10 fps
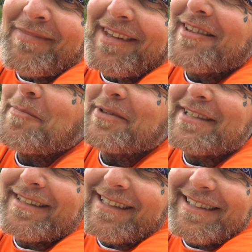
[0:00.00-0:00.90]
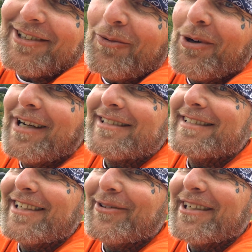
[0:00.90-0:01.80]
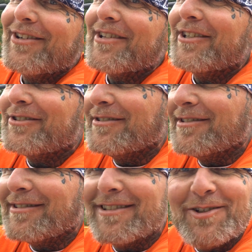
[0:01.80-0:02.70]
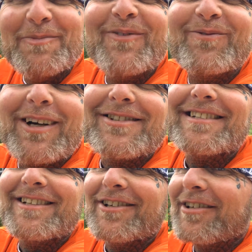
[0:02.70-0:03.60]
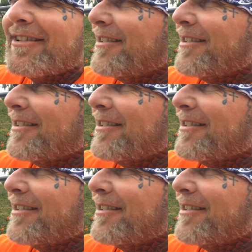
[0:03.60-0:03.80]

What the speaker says: They pretend like they don't watch and they don't hear, though. You motherfuckers here.